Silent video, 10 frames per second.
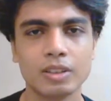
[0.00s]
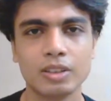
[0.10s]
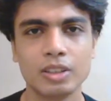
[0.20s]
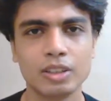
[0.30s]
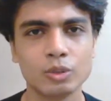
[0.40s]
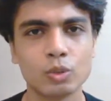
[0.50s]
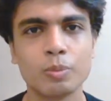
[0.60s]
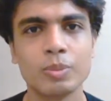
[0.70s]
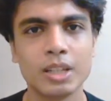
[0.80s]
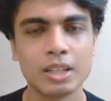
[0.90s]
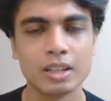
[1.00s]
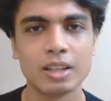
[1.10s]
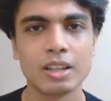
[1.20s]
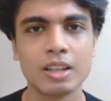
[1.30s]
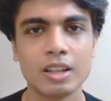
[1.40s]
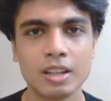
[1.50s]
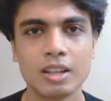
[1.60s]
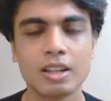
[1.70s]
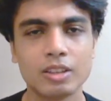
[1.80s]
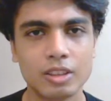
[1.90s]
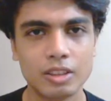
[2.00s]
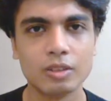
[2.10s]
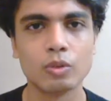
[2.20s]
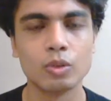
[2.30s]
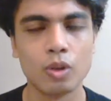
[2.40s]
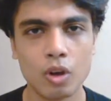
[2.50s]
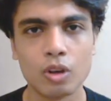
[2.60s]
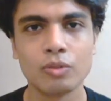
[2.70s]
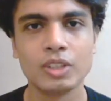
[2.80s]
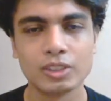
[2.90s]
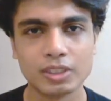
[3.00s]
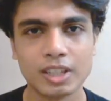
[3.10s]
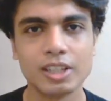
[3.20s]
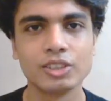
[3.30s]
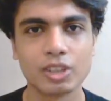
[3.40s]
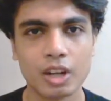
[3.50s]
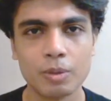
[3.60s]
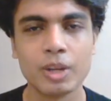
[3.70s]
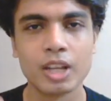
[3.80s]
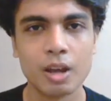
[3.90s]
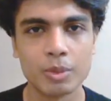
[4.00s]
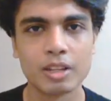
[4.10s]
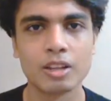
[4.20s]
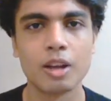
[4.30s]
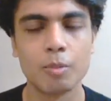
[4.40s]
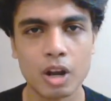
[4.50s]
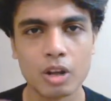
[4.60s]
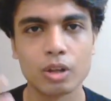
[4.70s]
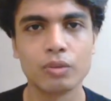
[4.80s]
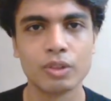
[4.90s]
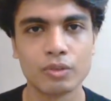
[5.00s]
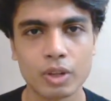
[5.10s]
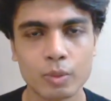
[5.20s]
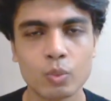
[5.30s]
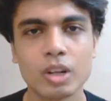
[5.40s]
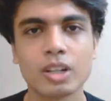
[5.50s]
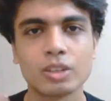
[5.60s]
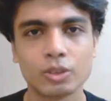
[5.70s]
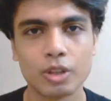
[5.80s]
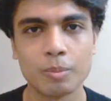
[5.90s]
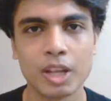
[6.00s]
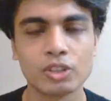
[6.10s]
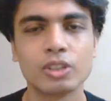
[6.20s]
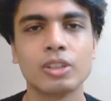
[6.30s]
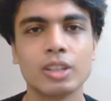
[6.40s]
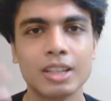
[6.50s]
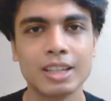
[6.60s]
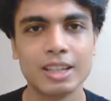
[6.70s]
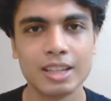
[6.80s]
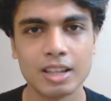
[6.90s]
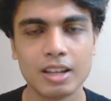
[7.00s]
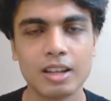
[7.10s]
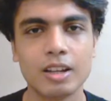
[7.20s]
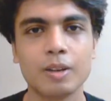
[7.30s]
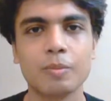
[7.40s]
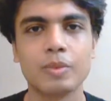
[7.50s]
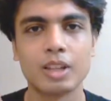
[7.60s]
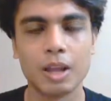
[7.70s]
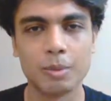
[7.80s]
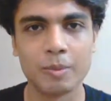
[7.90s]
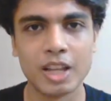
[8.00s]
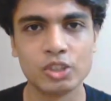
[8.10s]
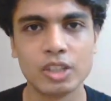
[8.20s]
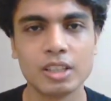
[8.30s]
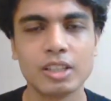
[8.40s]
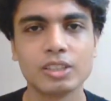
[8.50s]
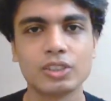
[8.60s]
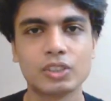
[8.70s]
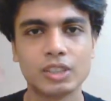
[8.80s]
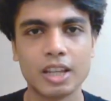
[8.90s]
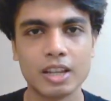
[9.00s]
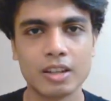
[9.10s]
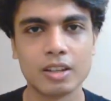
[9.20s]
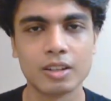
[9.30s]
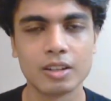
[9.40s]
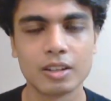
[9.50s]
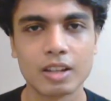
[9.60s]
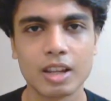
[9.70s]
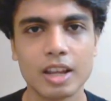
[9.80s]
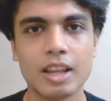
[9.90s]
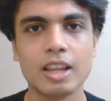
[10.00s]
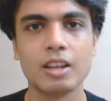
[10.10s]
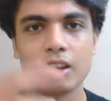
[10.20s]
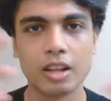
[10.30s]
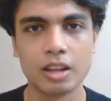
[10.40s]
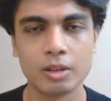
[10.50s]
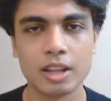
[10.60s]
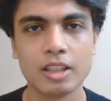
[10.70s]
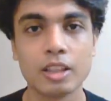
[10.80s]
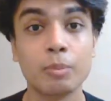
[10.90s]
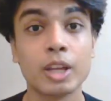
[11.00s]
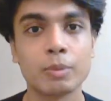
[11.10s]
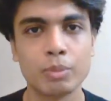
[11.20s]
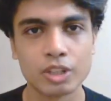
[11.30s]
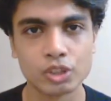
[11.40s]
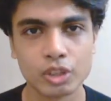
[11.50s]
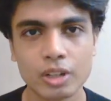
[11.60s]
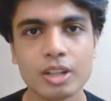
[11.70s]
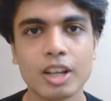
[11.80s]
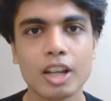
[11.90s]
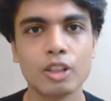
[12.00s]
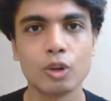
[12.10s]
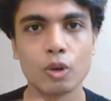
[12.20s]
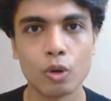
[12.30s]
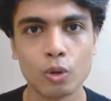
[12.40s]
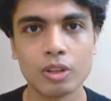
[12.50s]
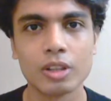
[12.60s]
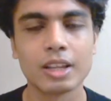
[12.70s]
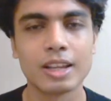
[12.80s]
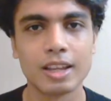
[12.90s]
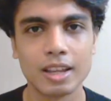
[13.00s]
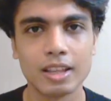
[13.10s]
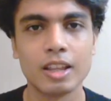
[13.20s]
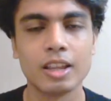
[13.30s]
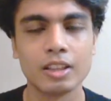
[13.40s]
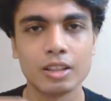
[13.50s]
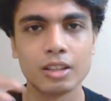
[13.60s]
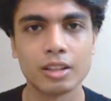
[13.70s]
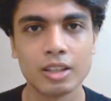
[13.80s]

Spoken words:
these would be uh, all of these things are becoming a part of the framework. So imagine, I'm imagining this in the big picture, in the whole, in the